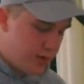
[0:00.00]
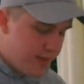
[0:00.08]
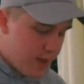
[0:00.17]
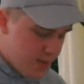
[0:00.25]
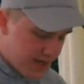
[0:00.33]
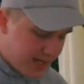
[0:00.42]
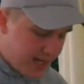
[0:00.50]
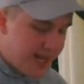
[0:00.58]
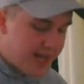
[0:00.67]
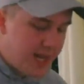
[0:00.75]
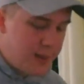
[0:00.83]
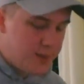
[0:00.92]
we made the
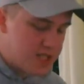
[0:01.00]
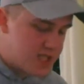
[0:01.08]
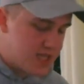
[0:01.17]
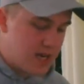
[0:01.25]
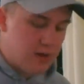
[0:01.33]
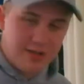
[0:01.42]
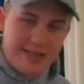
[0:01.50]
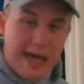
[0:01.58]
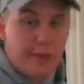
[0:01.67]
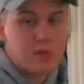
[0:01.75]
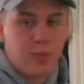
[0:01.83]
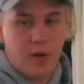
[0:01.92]
kick and the snare the
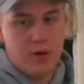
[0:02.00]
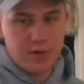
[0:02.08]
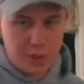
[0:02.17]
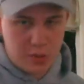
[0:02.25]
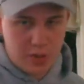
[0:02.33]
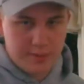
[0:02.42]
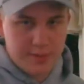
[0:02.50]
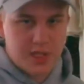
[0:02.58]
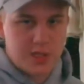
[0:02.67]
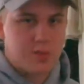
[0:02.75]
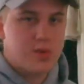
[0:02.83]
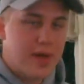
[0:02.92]
loudest part of the drums
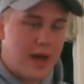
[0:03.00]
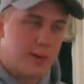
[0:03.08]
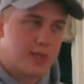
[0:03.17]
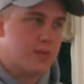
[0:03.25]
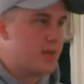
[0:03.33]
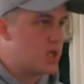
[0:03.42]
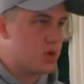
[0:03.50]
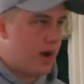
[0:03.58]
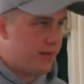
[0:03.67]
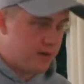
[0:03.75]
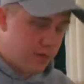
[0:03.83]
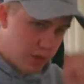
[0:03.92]
because we knew that was going to be the
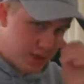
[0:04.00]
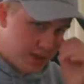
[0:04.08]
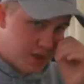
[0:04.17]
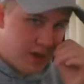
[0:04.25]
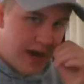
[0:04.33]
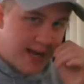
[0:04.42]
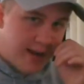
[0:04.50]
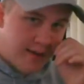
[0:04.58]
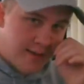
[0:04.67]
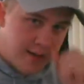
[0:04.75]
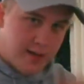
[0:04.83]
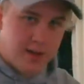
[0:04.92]
driving force of the track.
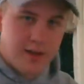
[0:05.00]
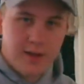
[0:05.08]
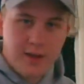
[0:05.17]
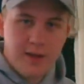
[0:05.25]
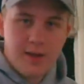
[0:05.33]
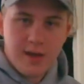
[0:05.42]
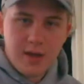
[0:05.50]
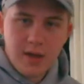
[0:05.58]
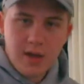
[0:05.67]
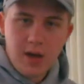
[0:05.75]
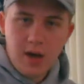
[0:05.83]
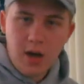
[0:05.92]

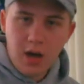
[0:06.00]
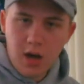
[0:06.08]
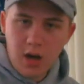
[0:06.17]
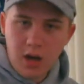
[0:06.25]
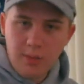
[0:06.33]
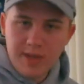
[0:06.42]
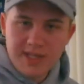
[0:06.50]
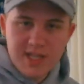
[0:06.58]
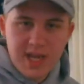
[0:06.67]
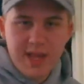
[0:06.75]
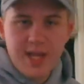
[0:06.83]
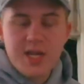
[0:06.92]
Let's
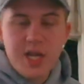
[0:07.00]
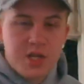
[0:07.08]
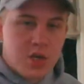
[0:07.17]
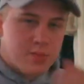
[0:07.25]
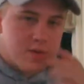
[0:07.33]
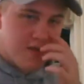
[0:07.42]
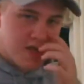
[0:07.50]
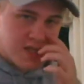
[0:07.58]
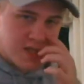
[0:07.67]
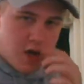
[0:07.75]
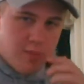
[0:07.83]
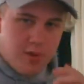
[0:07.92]
see. And then in terms of the
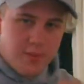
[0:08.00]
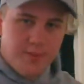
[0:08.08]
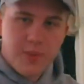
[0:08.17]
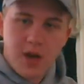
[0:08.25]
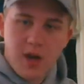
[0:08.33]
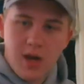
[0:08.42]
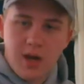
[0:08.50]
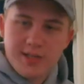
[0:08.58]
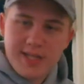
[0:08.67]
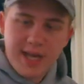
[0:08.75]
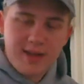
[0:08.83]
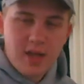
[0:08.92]
sub,
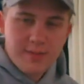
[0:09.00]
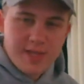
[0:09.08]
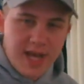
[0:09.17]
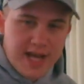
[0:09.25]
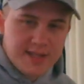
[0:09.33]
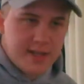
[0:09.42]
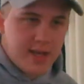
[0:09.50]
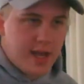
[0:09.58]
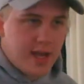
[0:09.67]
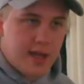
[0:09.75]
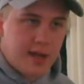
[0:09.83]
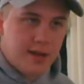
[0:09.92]
Cyclops has
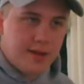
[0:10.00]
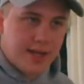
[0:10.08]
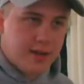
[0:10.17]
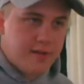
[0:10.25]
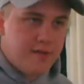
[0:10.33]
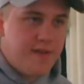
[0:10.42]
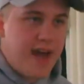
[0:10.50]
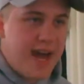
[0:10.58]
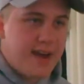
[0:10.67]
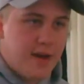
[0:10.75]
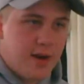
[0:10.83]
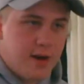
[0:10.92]
a
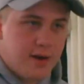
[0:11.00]
fat